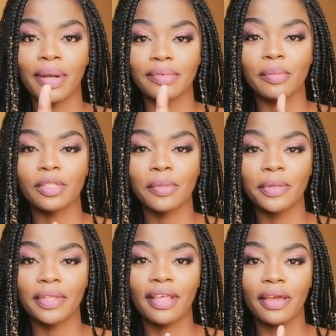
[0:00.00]
when I'm supposed to
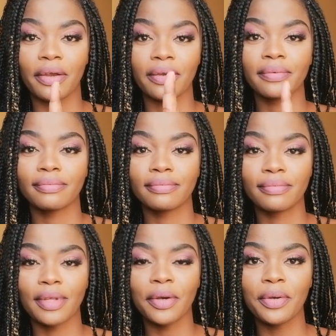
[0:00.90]
be looking there.
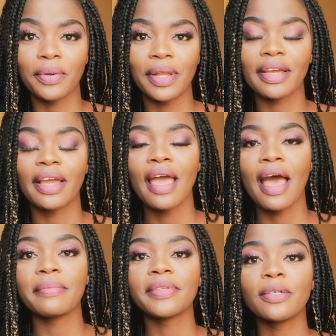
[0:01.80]
I don't know, like,
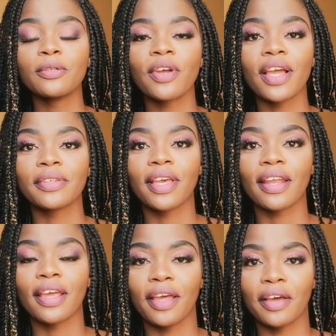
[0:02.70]
I'm still trying to
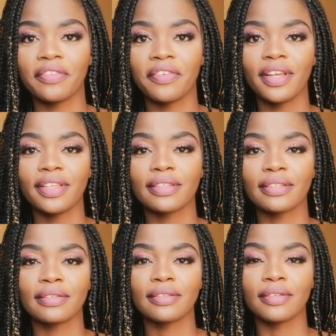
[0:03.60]
get a hang of
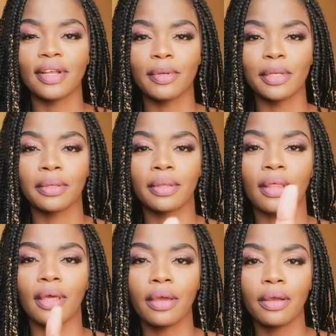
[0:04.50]
it. Should I be
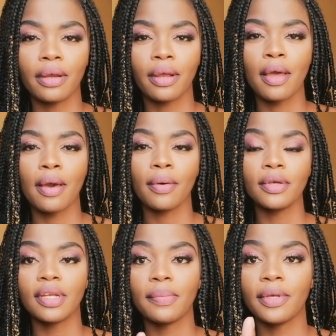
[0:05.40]
looking there
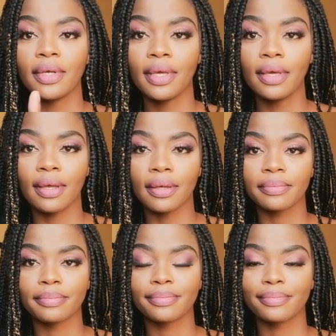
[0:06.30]
or should I be looking
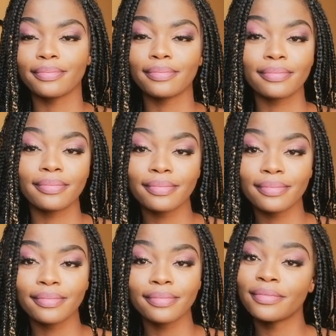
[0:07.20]
here?
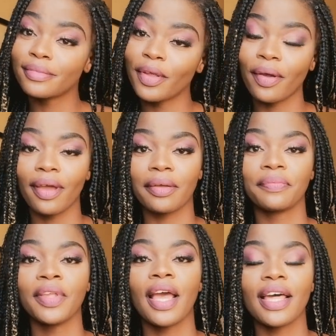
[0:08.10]

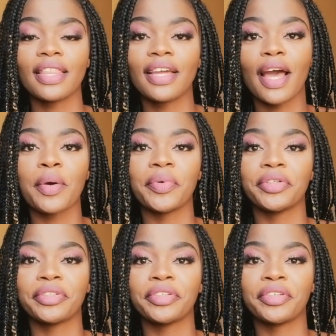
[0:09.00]
Okay, I think I
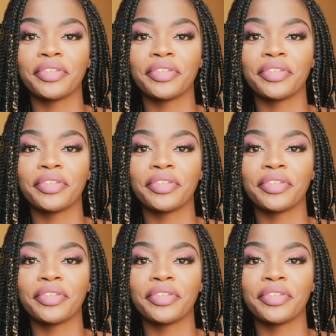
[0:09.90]
will